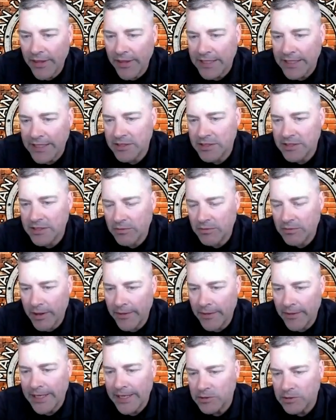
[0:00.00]
And that's
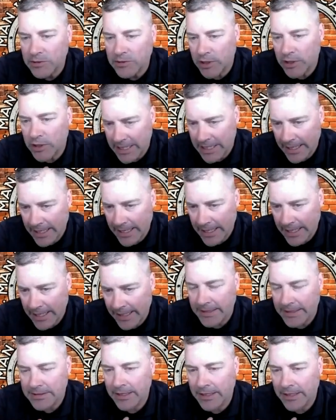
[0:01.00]
what I was
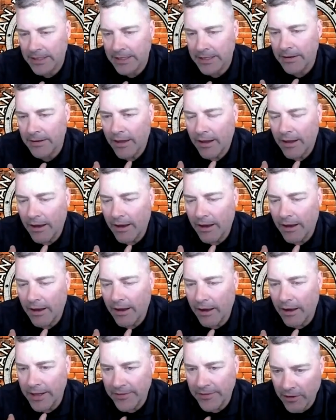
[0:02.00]
getting at is that
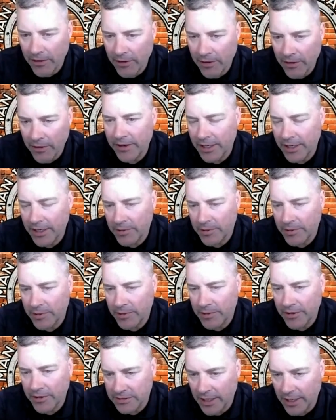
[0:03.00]
in the online
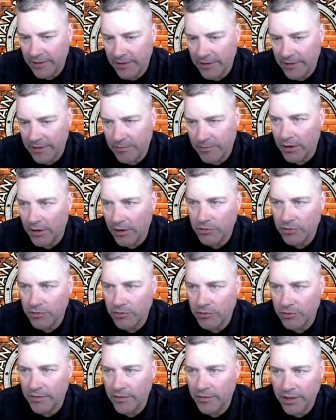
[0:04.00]
communities that I've
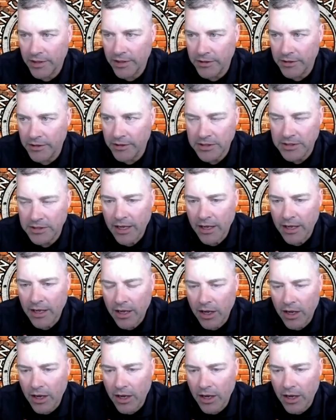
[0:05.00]
belonged to over the years,